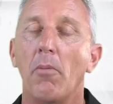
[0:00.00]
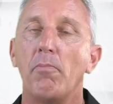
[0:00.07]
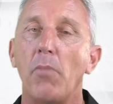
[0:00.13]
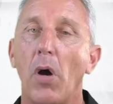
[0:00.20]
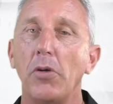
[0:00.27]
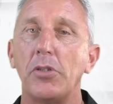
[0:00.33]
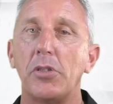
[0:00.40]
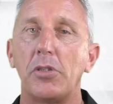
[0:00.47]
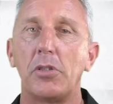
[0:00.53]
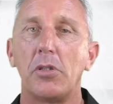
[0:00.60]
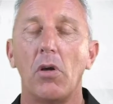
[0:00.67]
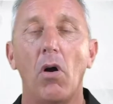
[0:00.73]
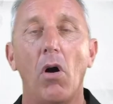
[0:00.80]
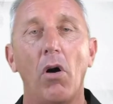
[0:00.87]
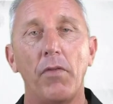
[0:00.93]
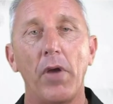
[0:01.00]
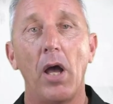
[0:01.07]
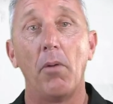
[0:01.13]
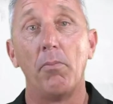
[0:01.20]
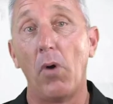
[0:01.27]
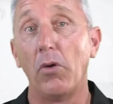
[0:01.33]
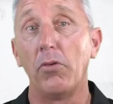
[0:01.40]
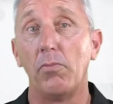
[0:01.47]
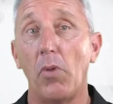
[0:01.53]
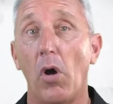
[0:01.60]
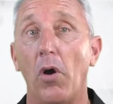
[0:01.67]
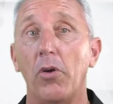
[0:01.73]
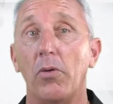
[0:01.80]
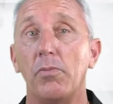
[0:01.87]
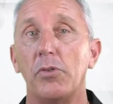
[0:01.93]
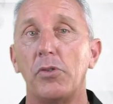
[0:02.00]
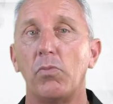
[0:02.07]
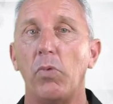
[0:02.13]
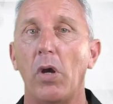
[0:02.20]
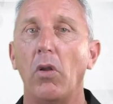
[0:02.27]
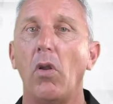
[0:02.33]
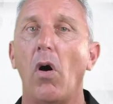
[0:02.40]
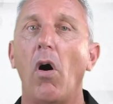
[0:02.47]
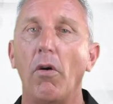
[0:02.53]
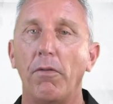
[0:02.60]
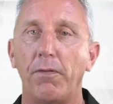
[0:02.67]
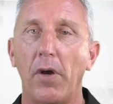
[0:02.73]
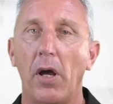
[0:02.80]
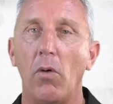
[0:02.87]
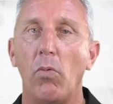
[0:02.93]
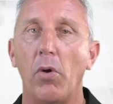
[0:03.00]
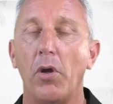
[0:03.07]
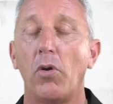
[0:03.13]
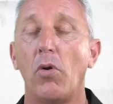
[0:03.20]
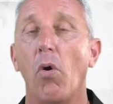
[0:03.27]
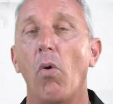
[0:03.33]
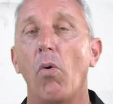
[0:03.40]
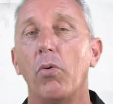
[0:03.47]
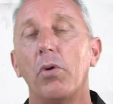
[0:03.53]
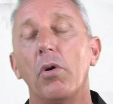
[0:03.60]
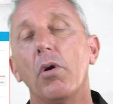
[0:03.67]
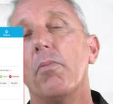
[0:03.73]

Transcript: Most of our modern modems will offer what are called